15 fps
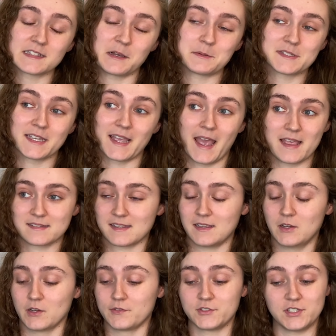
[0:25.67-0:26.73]
I was like asking
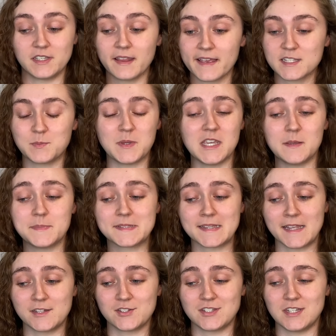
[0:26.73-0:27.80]
her if she likes PEEPS
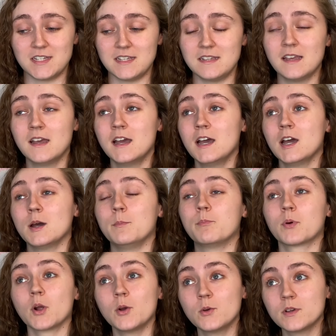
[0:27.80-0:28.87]
and she
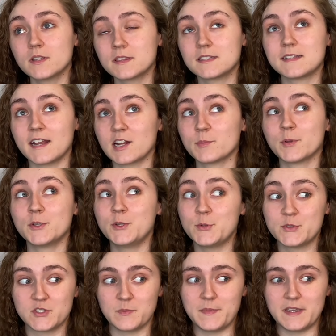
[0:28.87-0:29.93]
broke the terrible
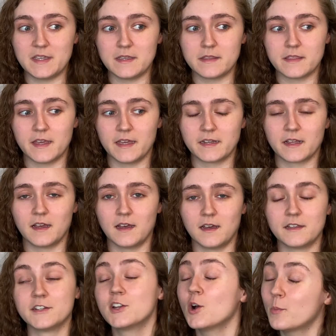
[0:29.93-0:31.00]
news to me that
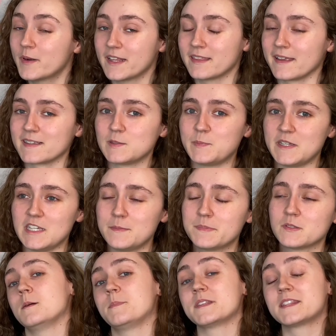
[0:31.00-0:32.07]
nobody likes
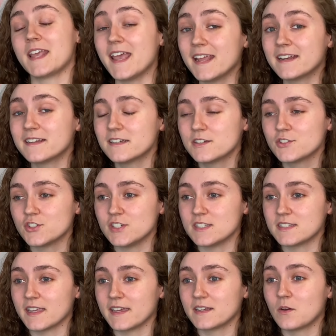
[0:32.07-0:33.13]
PEEPS, but then she
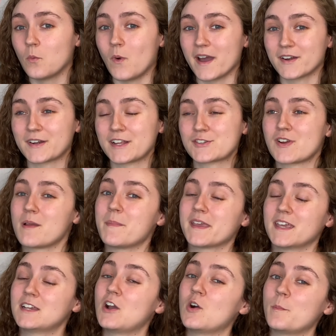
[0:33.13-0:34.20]
said, why don't I try
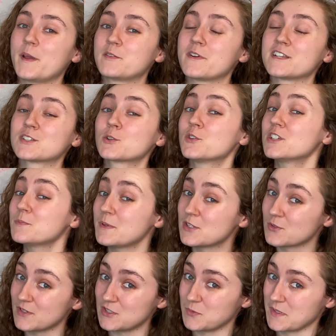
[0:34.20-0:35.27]
making homemade Rice Krispie
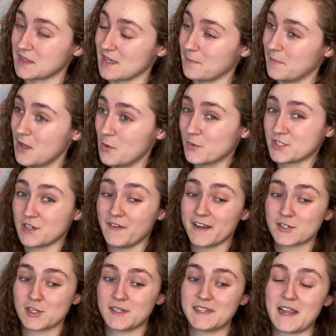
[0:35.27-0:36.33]
Treats with them, which I've
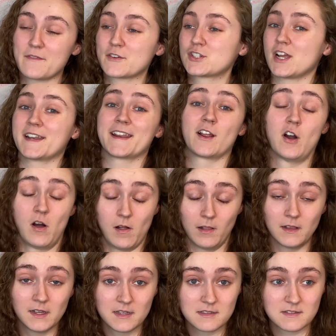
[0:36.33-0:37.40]
actually never done at
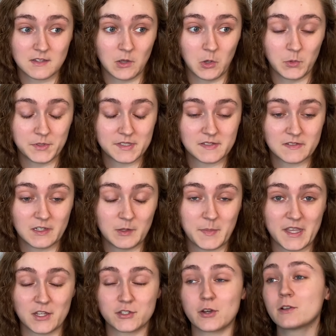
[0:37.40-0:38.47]
all. So this is gonna
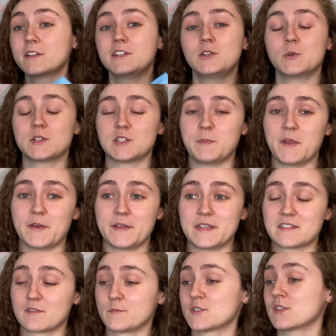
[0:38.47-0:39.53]
be a totally new experience
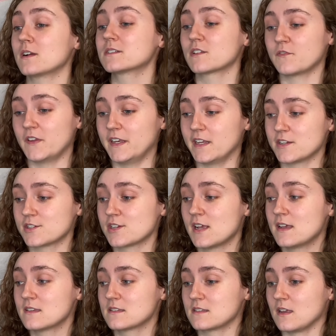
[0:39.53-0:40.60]
from start to finish,
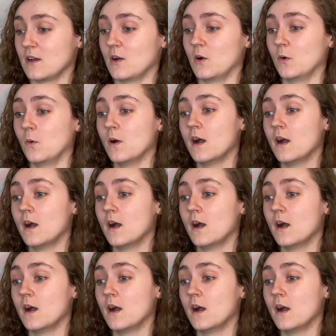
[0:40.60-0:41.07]
so